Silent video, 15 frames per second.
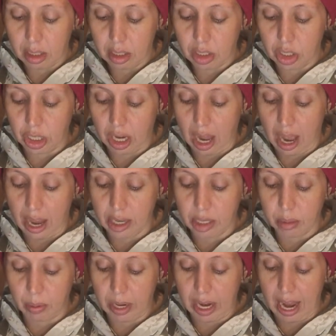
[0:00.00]
July
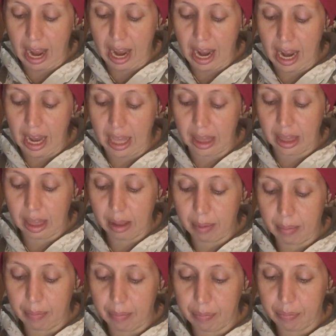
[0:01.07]
twenty eighth
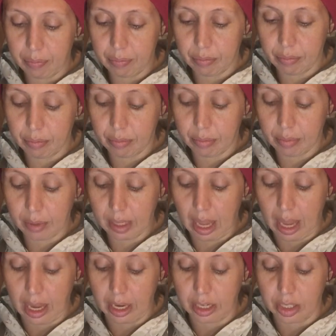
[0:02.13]

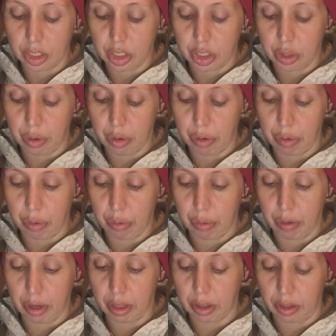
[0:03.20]
and
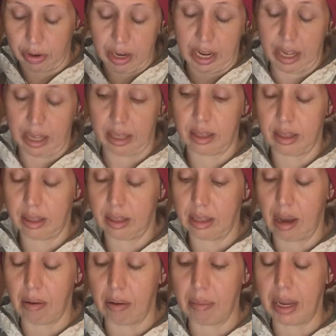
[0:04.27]
June 30th.
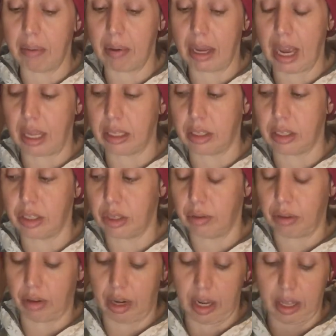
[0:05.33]
That would make him a Cancer, June
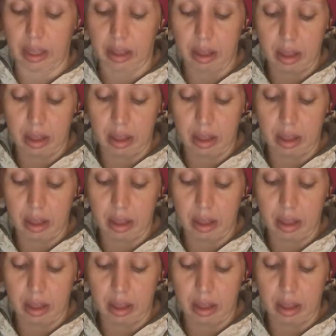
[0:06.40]
30th.